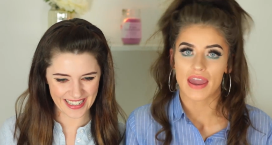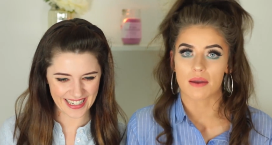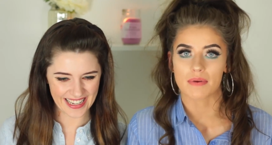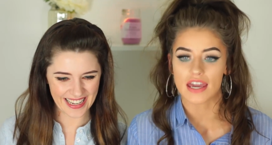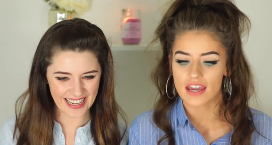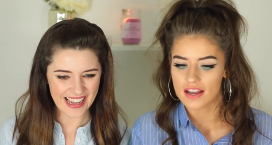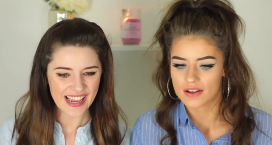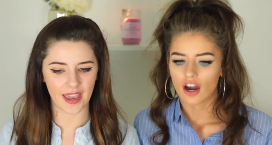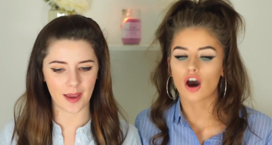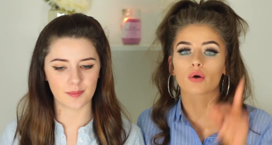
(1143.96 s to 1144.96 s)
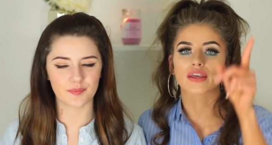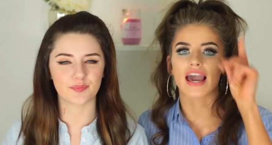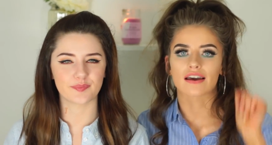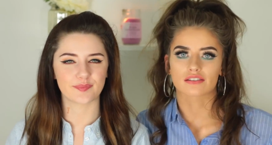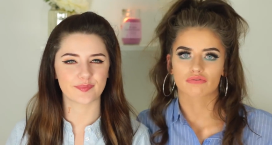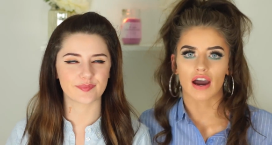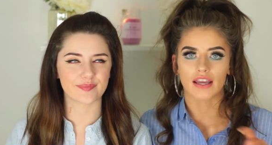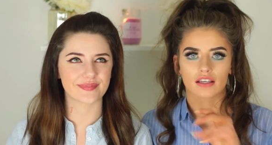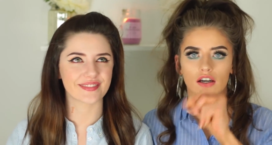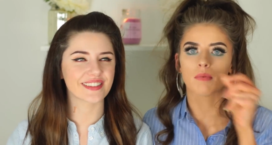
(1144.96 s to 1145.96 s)
Speaker 1: baby. Um, oh yes,
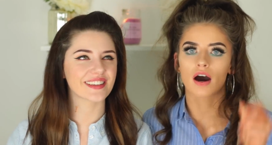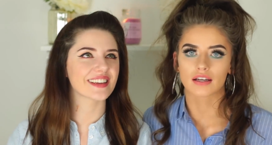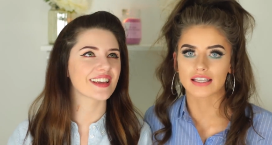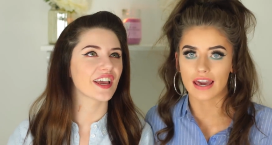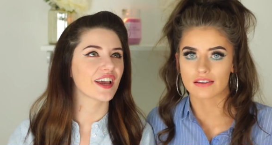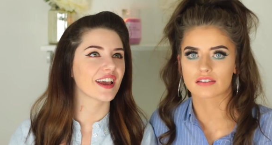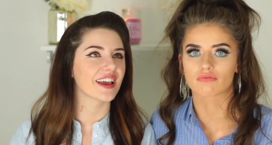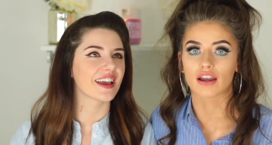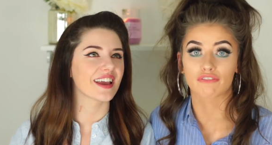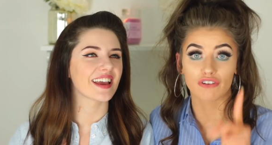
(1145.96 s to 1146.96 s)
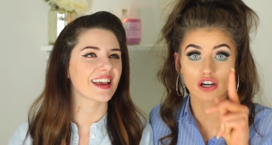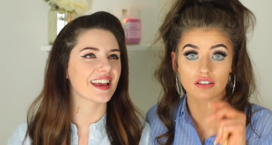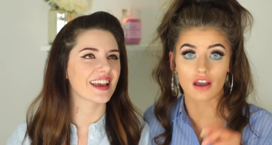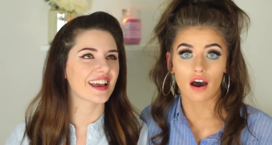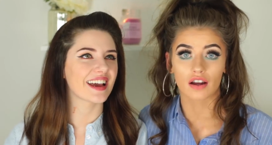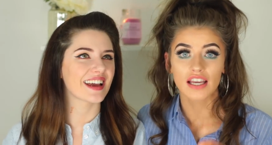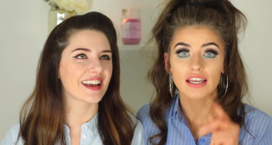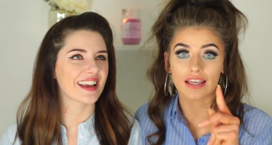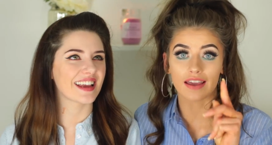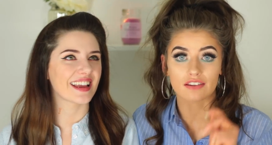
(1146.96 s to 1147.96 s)
right. Come on, yes, right. First con,
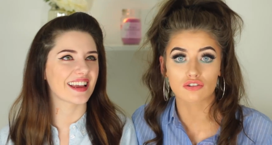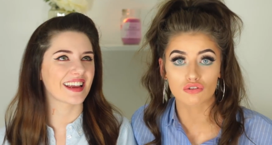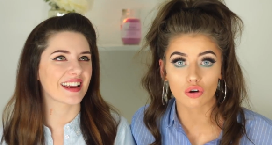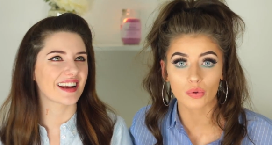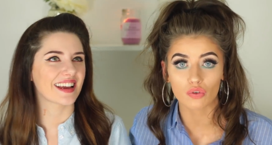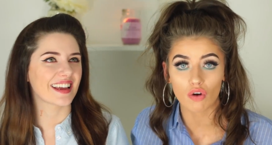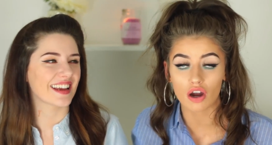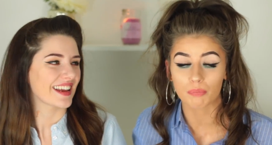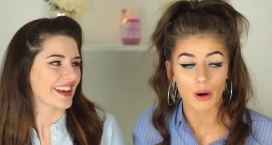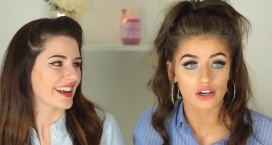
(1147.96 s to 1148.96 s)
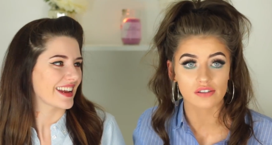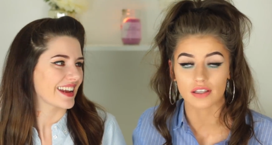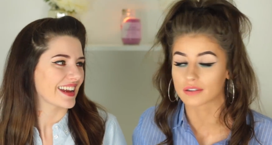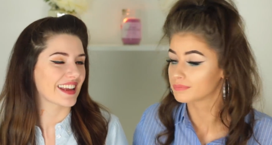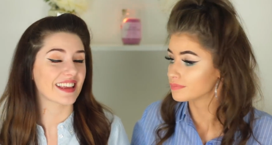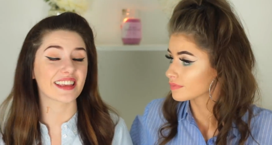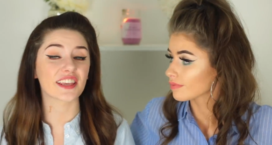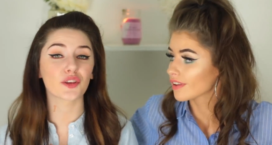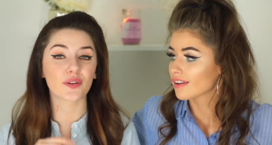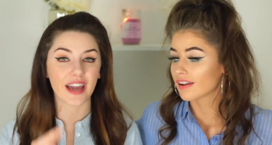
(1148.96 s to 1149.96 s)
you can get stuck with the wrong person
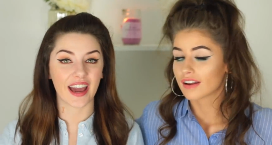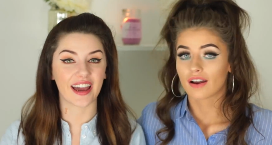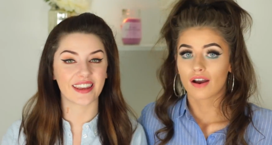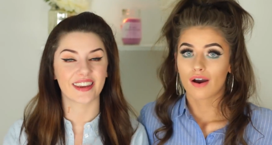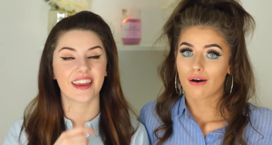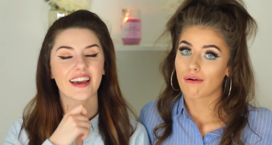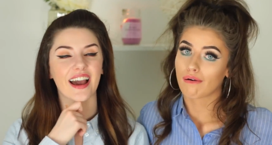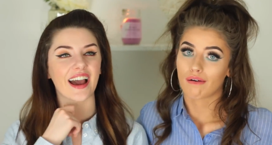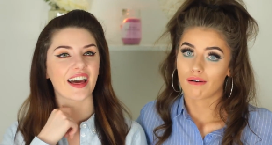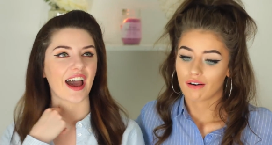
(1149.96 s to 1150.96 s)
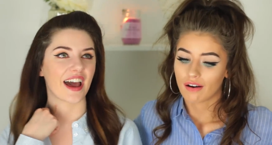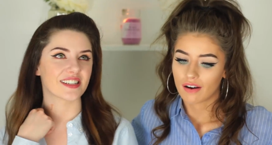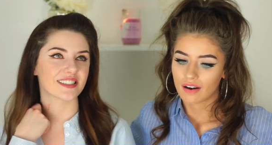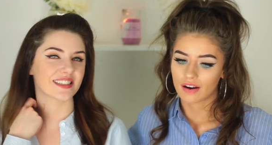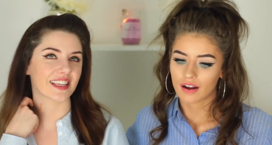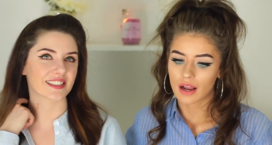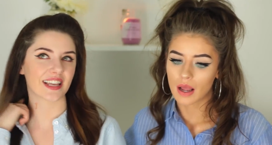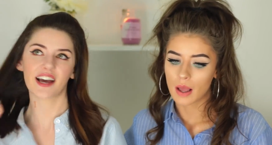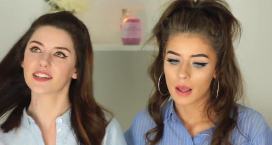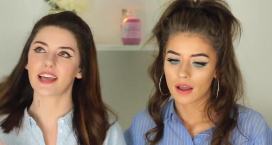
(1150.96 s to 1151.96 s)
you
Speaker 2: can. Oh. And this
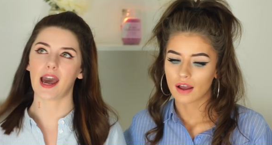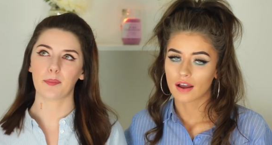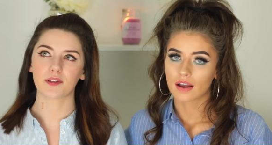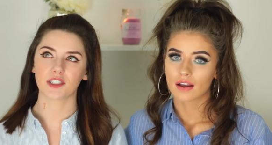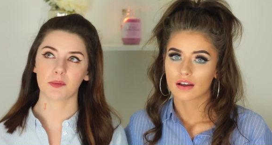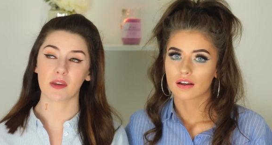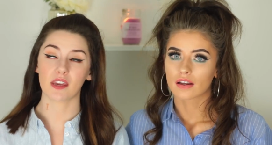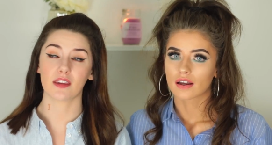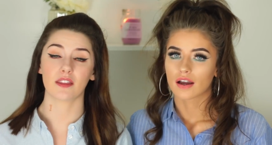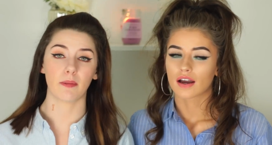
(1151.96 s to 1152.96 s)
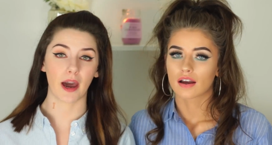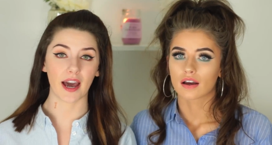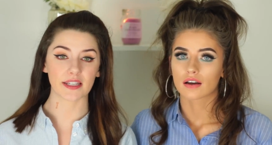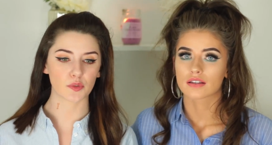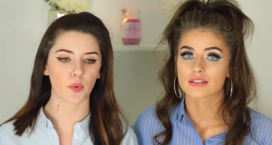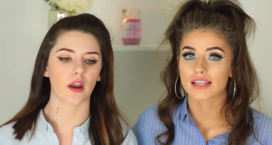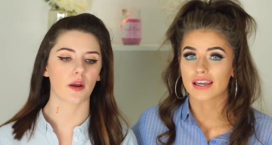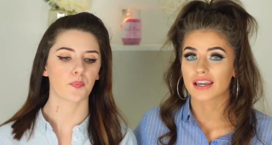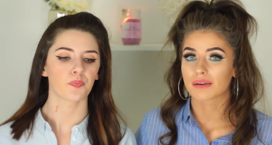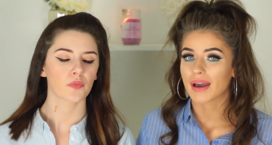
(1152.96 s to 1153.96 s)
has happened to me in the past where
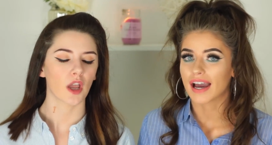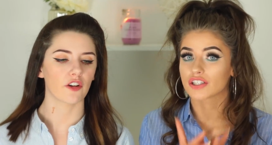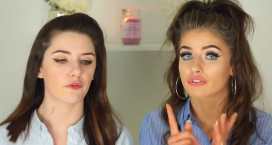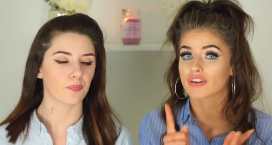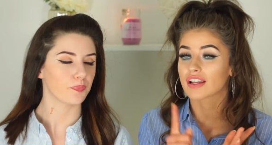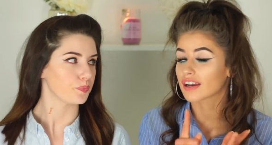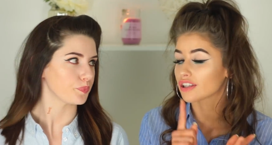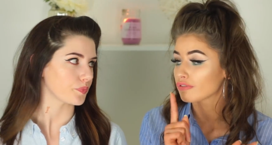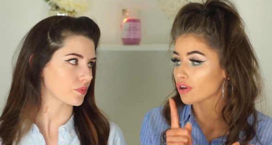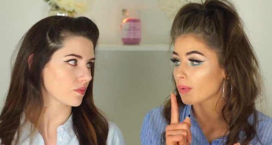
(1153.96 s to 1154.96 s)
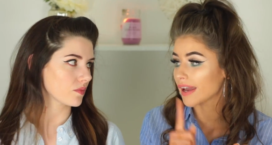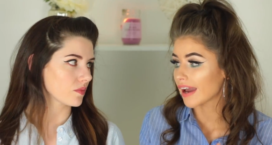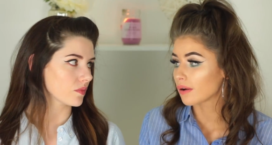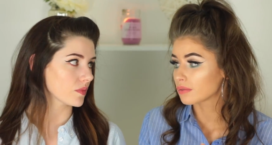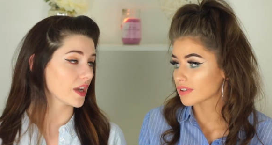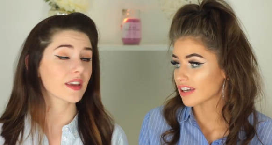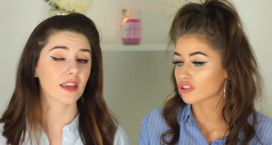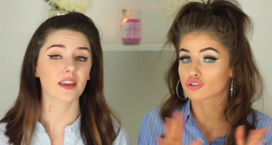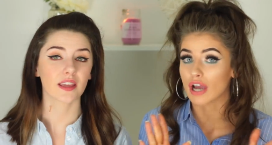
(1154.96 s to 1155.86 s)
Same. And I've, you feel like you've no way out, that you're